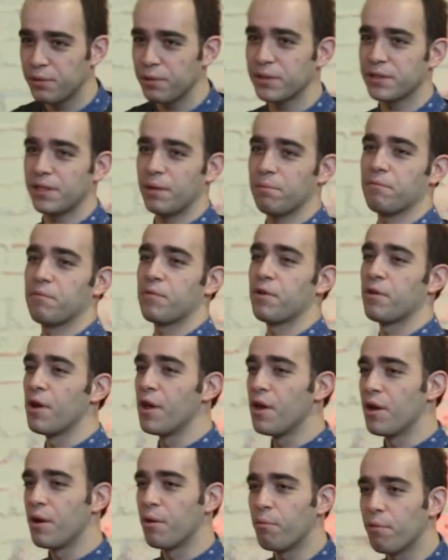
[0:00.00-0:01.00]
doing some
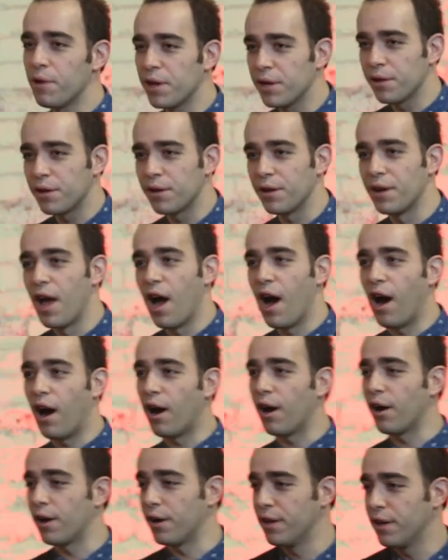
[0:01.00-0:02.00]
weird
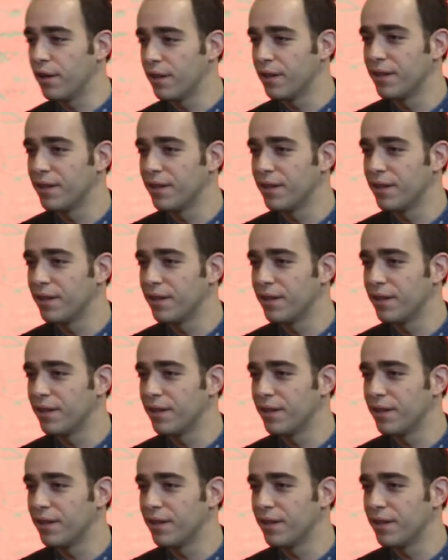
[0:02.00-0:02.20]
art,